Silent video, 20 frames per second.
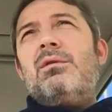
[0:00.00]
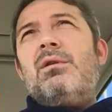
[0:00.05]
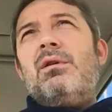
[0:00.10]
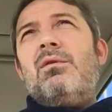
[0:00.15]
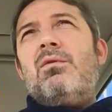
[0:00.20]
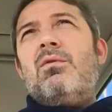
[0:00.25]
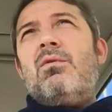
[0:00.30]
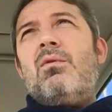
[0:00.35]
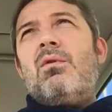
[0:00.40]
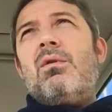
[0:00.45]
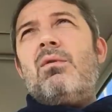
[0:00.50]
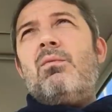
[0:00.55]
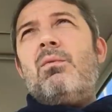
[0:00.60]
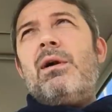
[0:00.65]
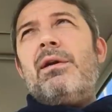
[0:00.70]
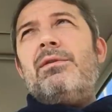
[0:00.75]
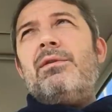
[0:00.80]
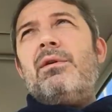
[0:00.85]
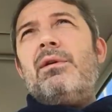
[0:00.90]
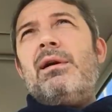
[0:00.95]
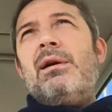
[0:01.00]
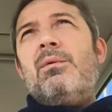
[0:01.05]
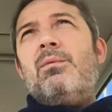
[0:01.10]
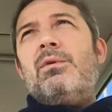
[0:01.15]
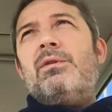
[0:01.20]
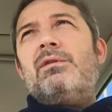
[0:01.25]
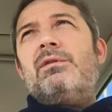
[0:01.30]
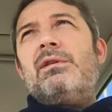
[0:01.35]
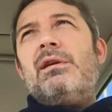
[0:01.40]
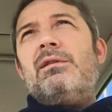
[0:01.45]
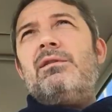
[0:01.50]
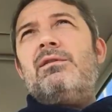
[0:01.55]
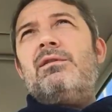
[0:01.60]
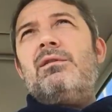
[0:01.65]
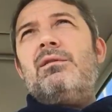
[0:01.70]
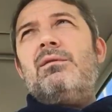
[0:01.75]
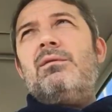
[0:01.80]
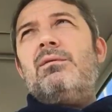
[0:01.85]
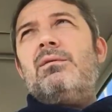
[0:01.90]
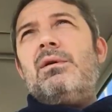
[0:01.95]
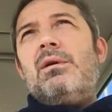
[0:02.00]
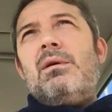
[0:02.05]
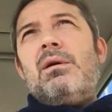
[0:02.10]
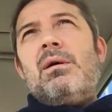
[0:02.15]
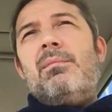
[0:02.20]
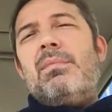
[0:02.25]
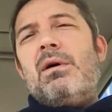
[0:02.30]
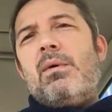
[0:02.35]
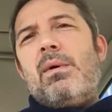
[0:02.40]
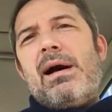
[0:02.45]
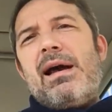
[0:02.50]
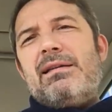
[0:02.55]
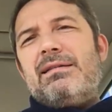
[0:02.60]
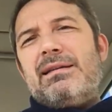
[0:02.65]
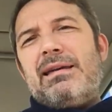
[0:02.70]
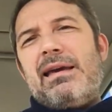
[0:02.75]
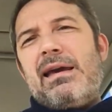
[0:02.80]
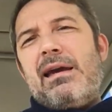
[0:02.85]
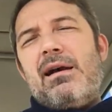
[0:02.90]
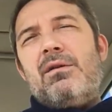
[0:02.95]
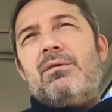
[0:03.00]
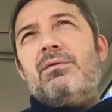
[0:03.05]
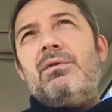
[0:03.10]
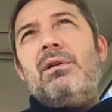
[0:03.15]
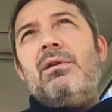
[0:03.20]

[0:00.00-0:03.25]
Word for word: or, or whether it was sent to a, a Boaz account.